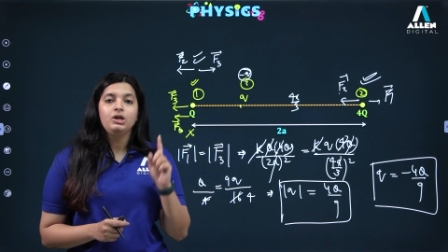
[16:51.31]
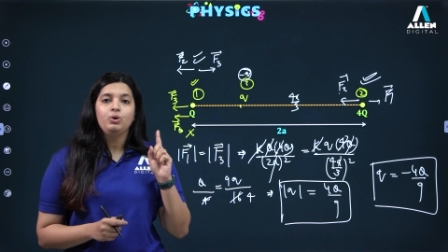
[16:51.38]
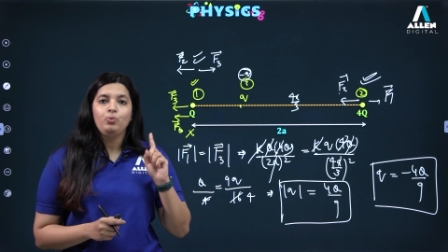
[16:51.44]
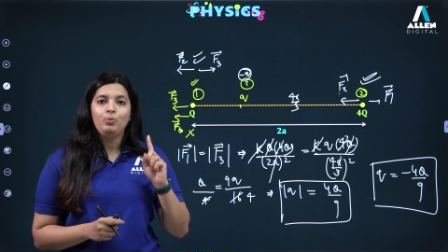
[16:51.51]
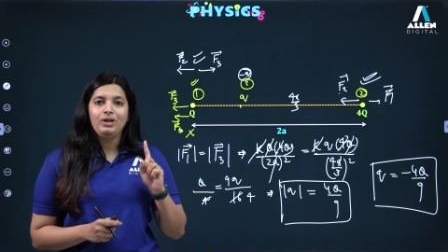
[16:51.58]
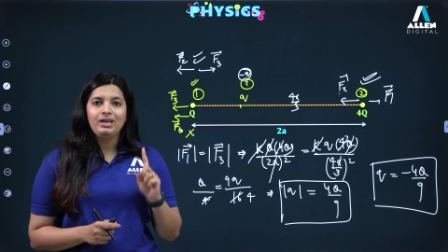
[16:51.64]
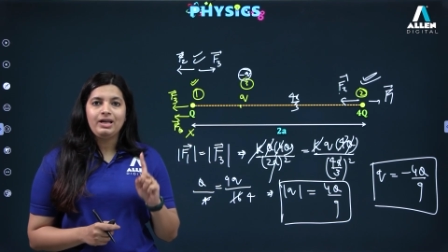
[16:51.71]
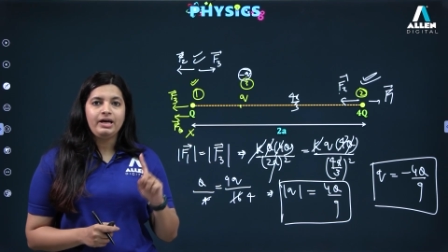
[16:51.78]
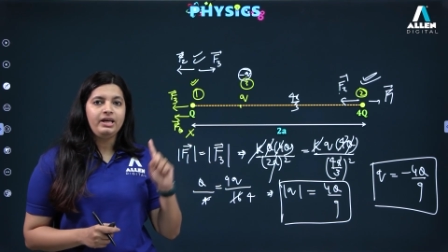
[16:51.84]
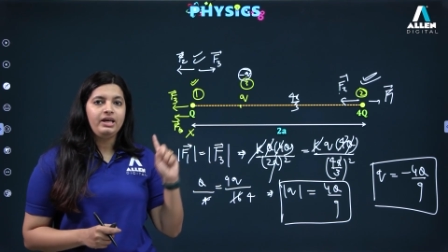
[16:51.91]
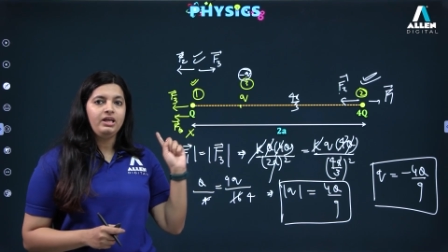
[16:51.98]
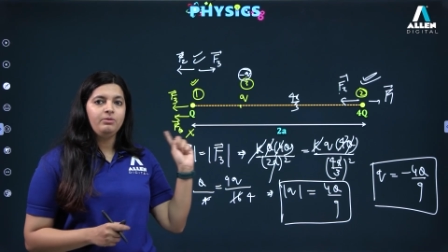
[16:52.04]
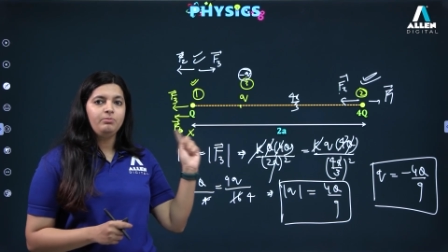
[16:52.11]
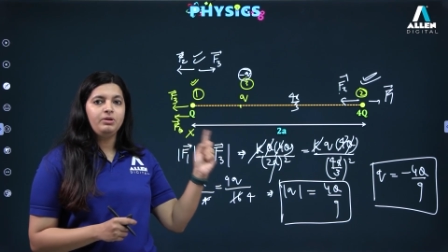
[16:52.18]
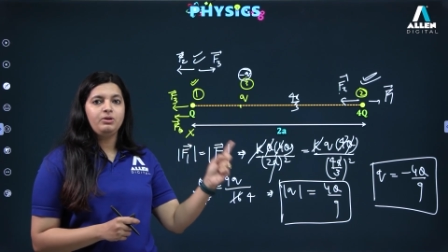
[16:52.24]
will lie
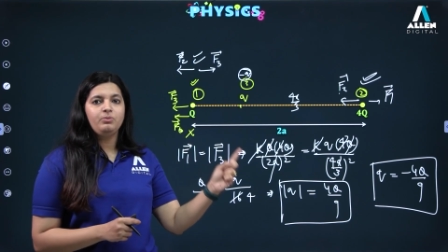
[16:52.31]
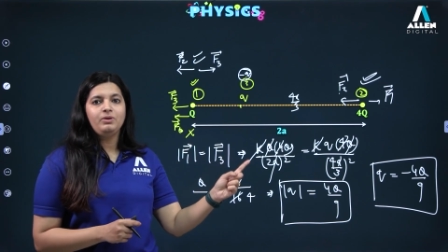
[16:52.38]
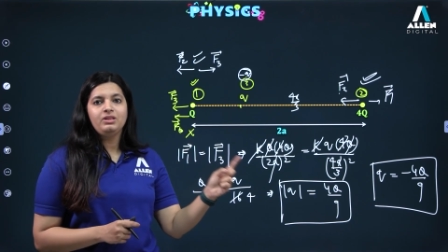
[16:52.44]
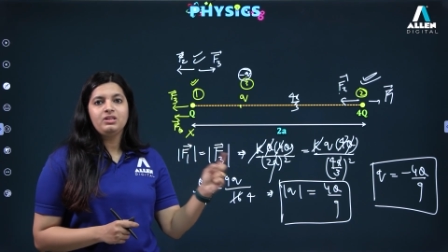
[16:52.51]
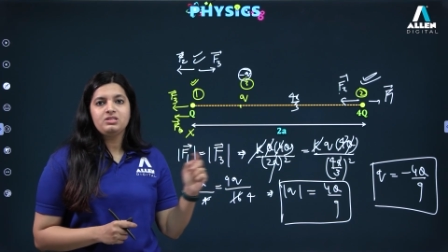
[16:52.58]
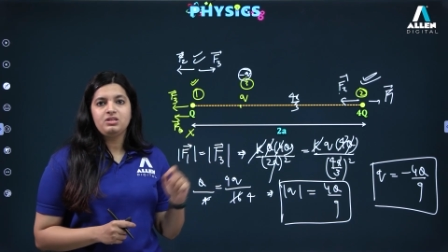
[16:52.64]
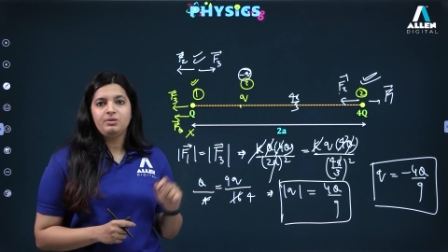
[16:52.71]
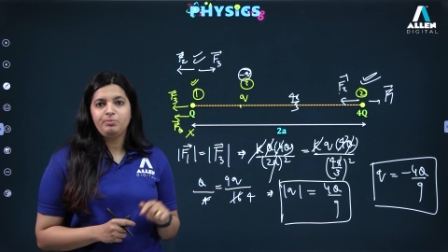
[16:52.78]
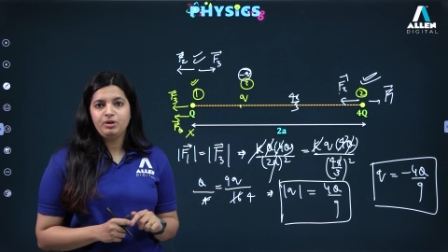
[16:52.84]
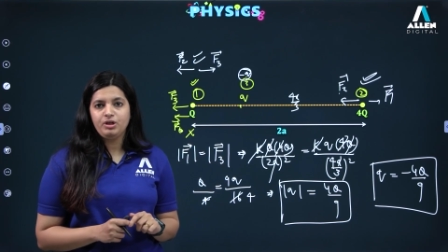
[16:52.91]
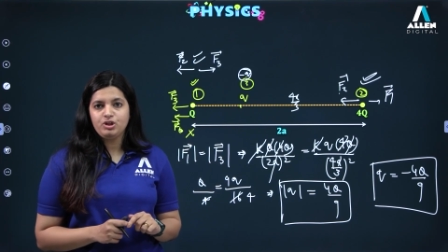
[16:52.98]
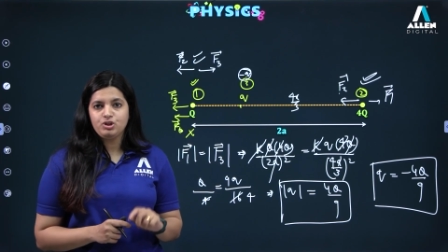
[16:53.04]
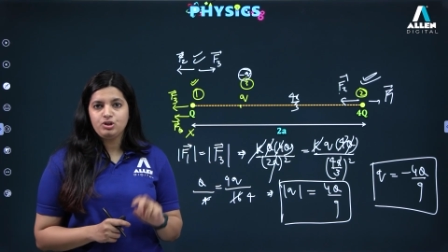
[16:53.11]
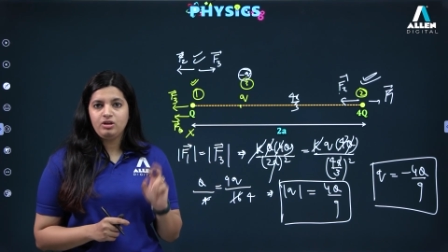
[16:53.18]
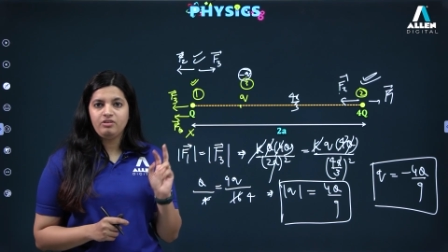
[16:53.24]
in between the
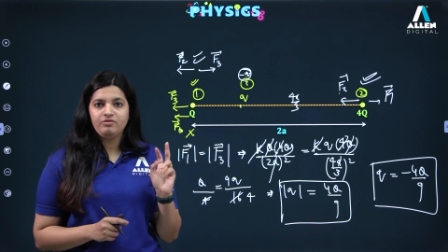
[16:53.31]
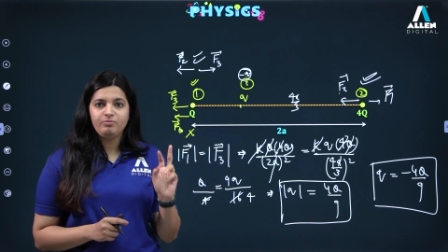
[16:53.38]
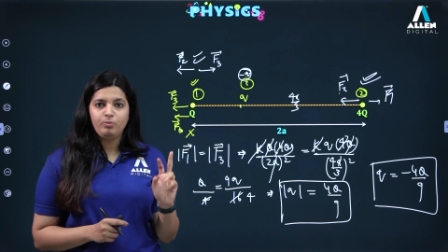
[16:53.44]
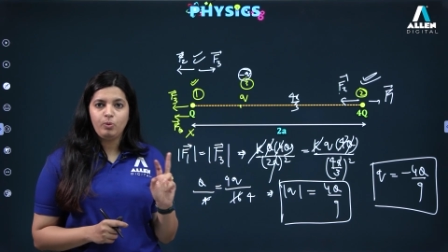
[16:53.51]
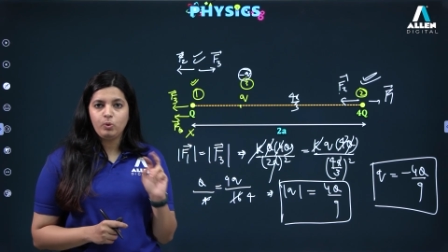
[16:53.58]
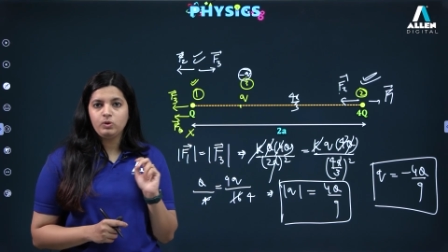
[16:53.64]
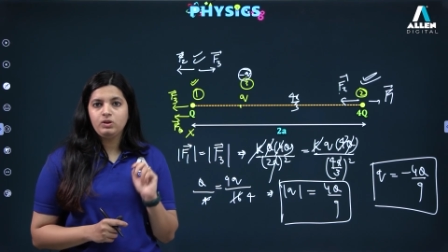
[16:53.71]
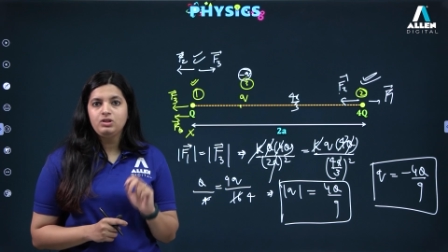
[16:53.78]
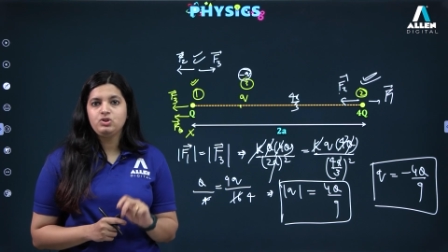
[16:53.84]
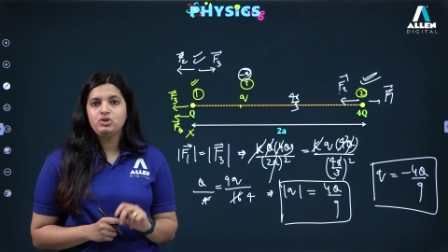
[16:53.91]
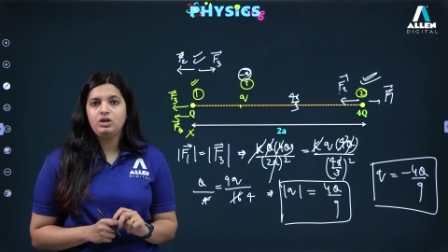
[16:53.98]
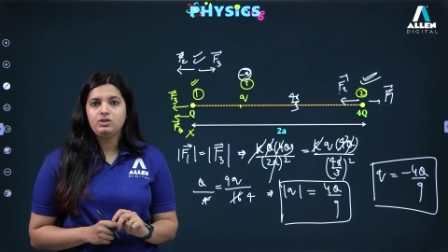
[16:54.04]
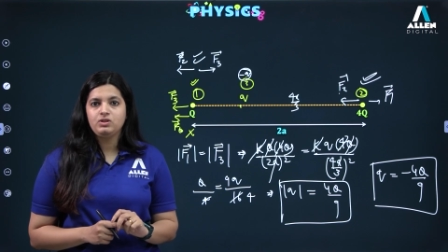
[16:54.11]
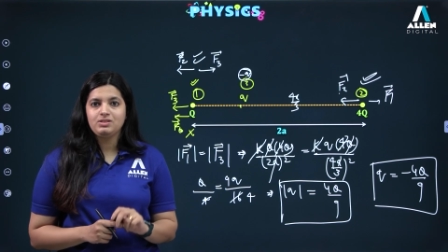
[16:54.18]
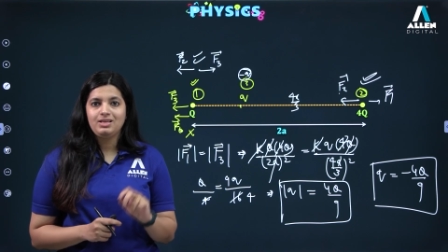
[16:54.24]
separation if both the
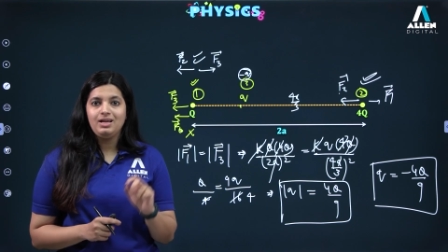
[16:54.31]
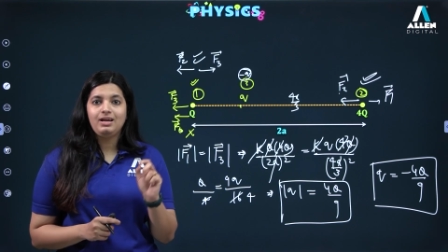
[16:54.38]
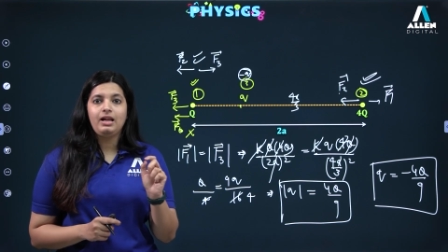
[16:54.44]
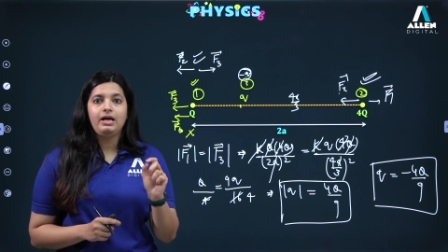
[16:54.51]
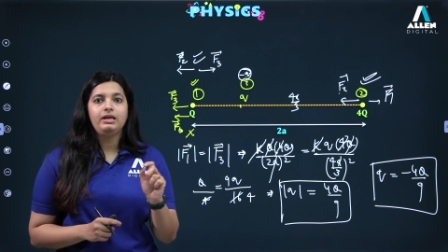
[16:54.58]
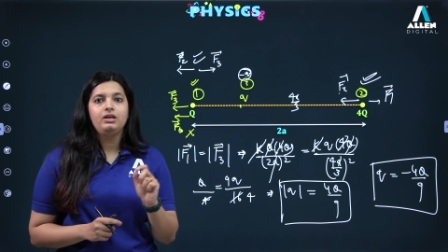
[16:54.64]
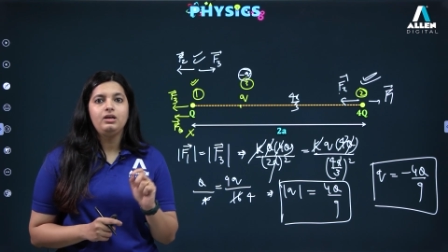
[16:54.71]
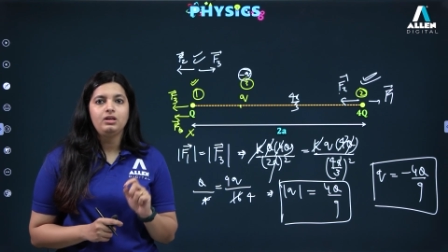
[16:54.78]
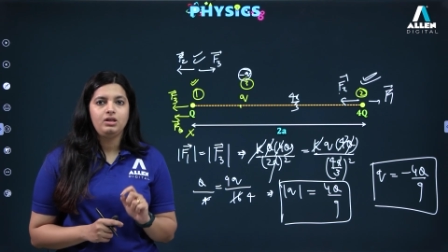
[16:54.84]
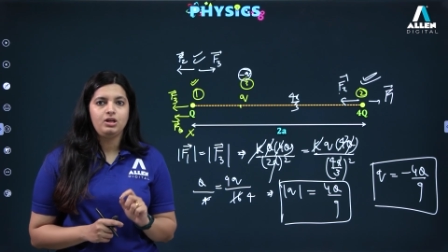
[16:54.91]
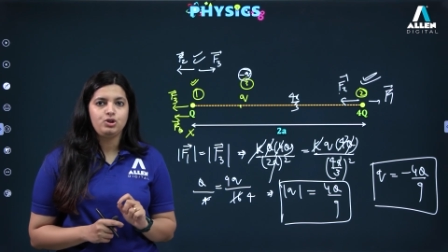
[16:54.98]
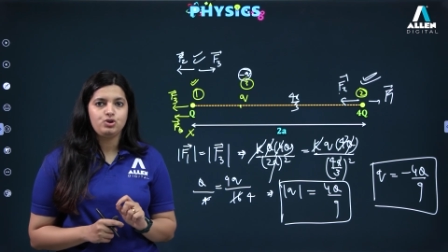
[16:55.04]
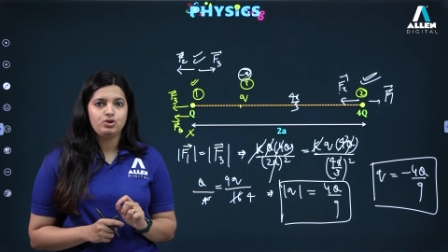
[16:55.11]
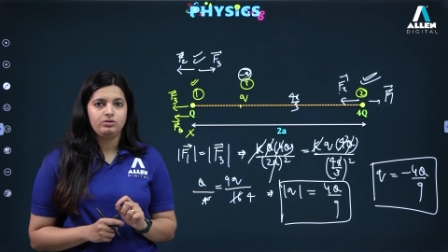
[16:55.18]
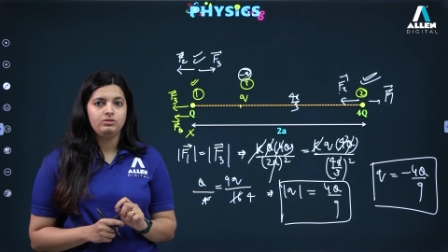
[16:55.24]
charges are like in
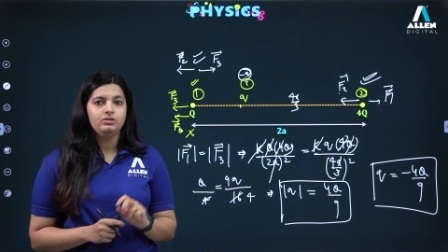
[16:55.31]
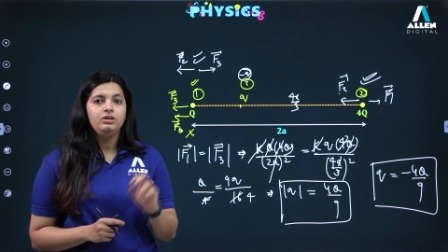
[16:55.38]
nature,